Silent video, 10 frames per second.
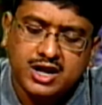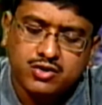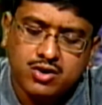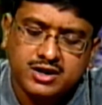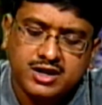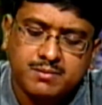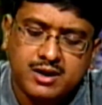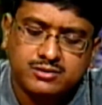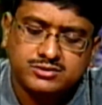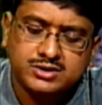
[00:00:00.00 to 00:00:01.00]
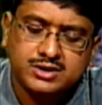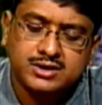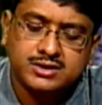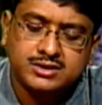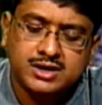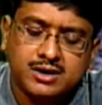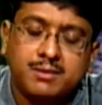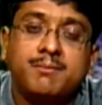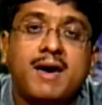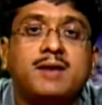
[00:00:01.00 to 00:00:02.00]
talking about the
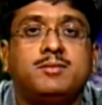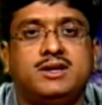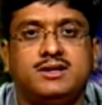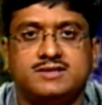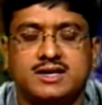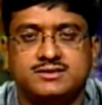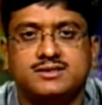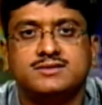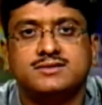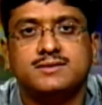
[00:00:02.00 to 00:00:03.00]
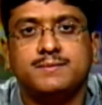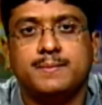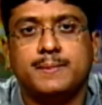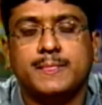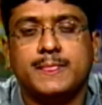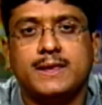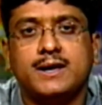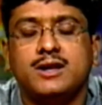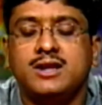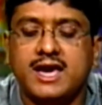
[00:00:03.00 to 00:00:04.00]
man-made disasters
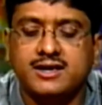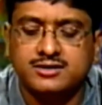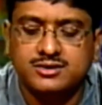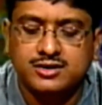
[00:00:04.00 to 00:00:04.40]
like